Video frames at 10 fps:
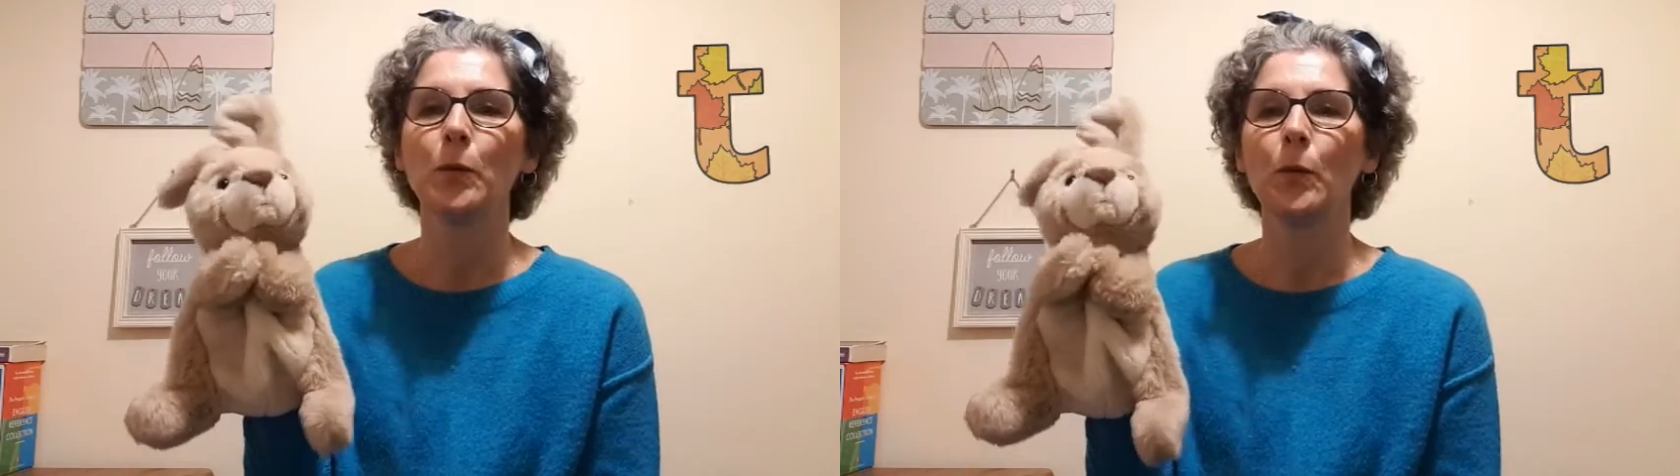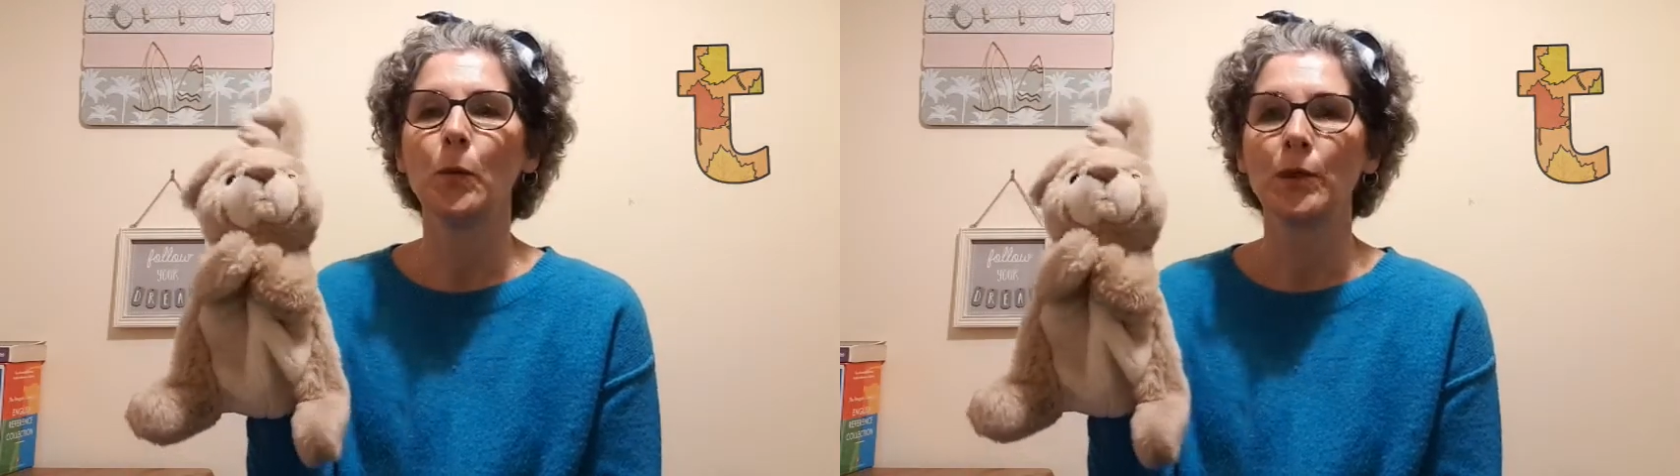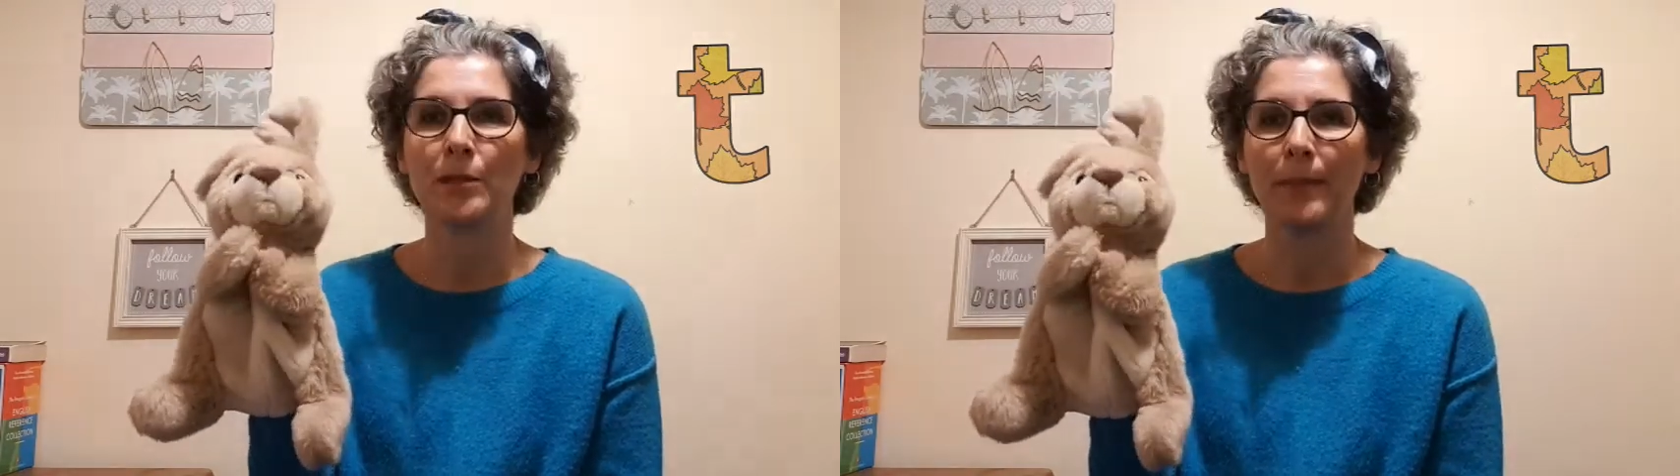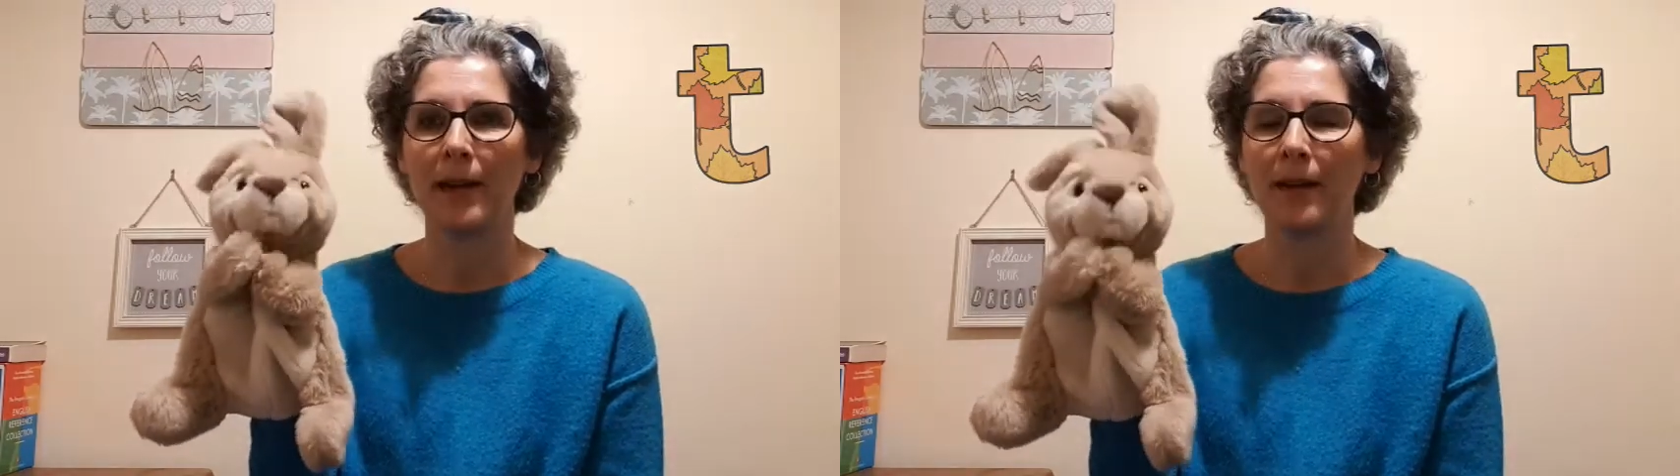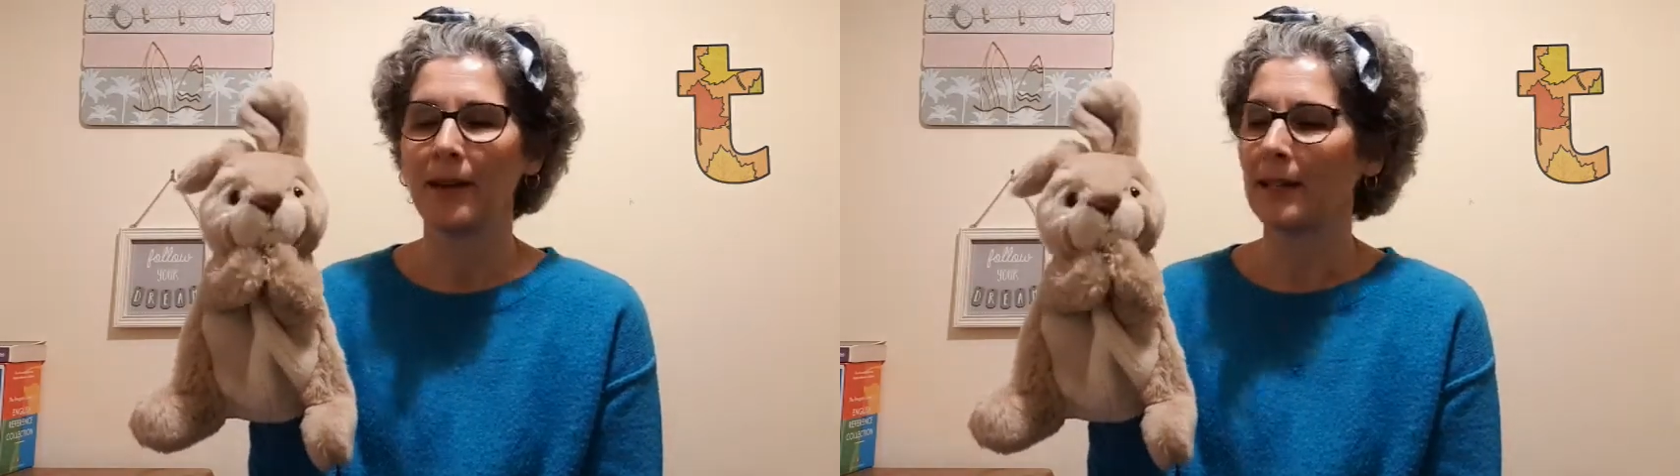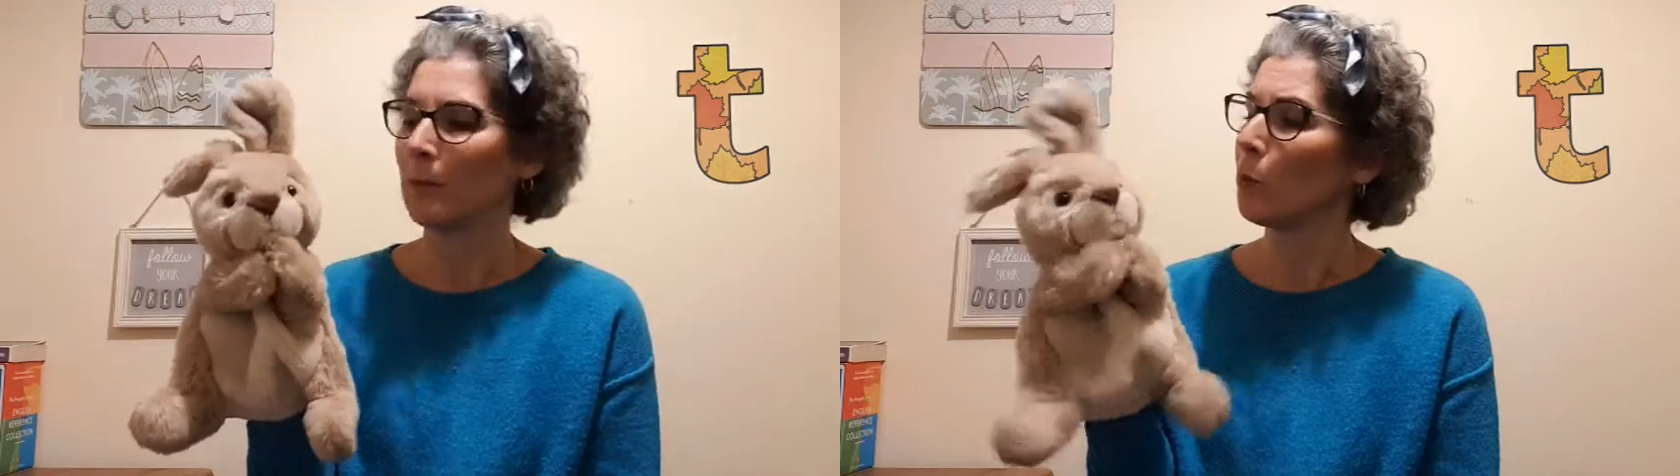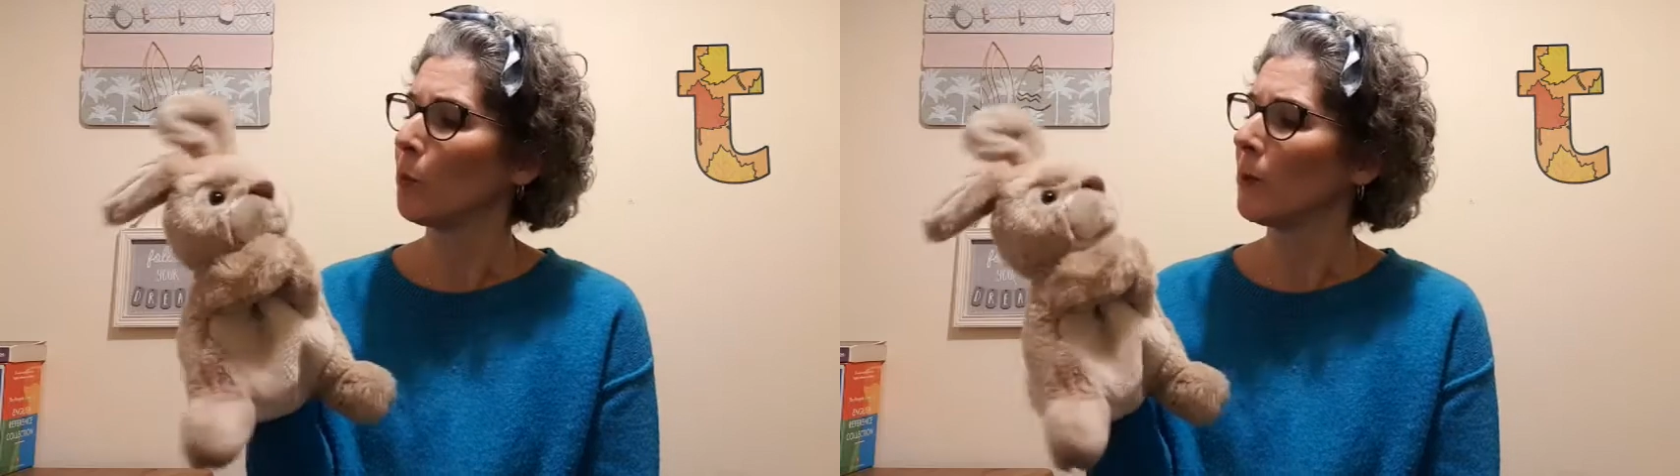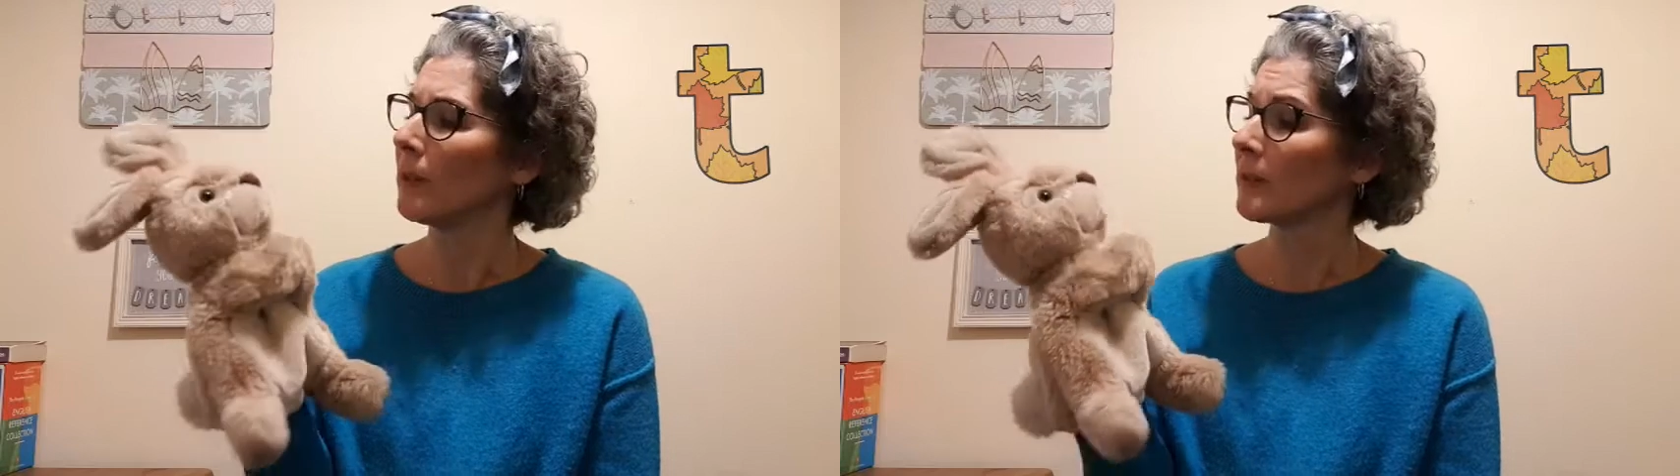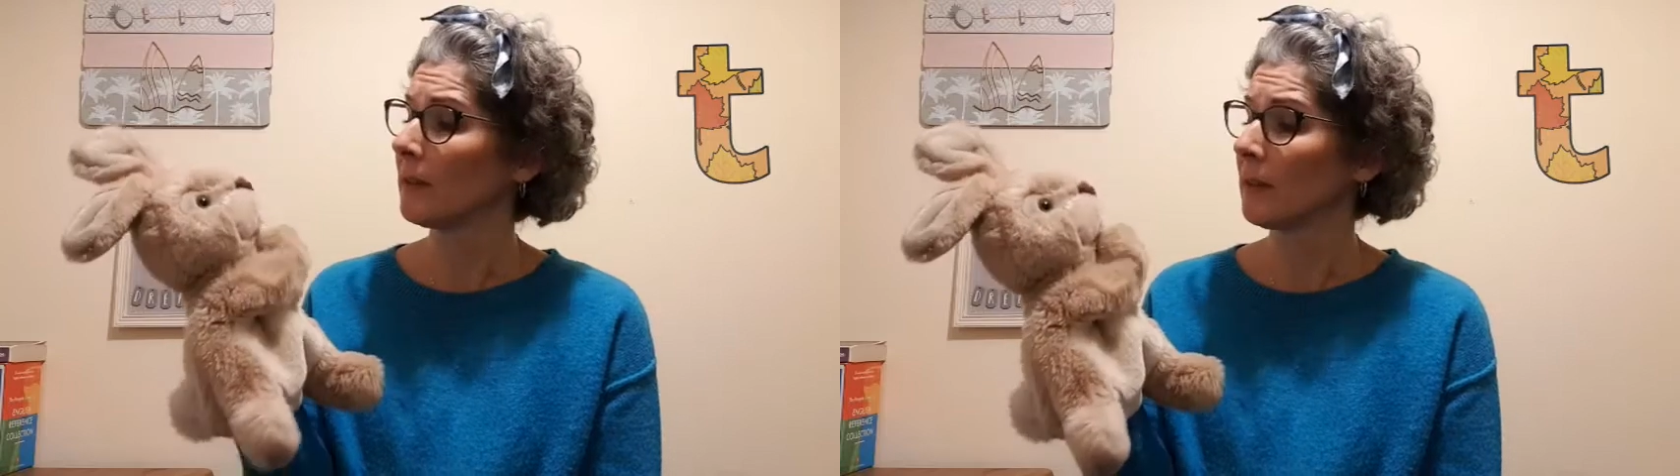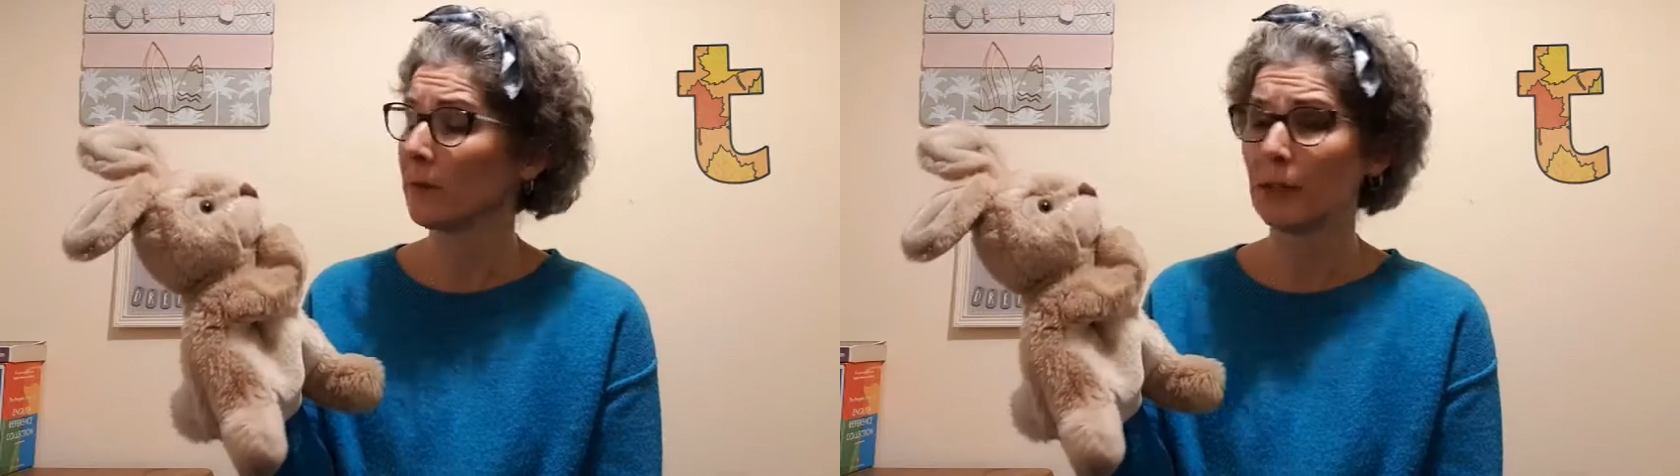What about any more words? Can you
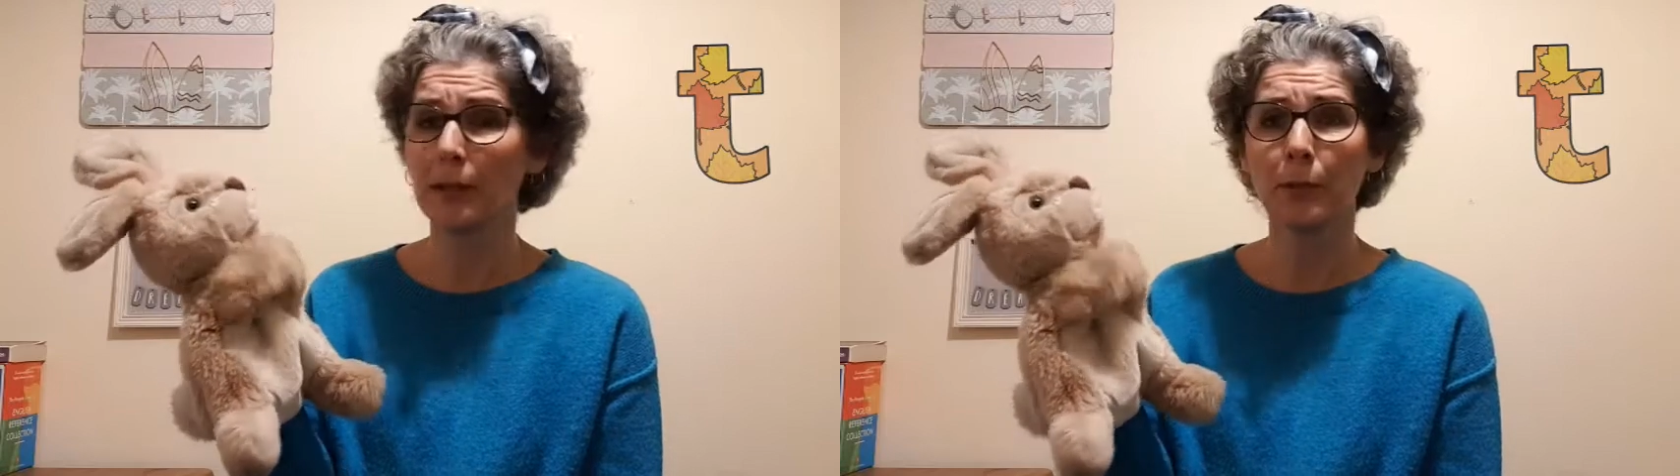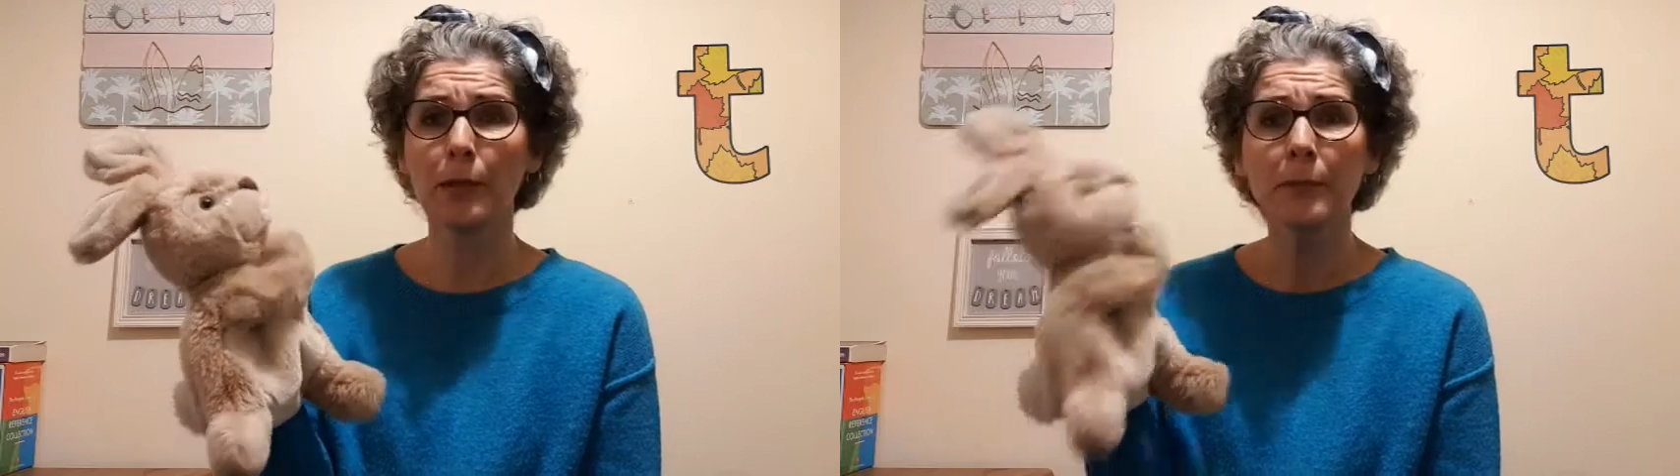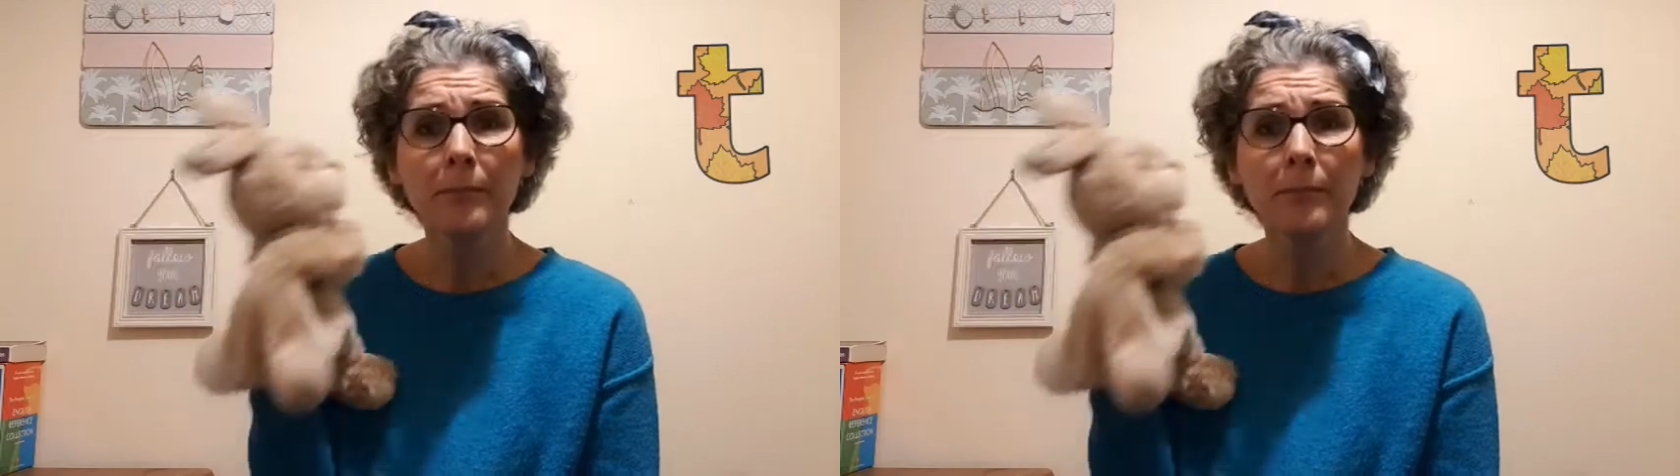think of another one?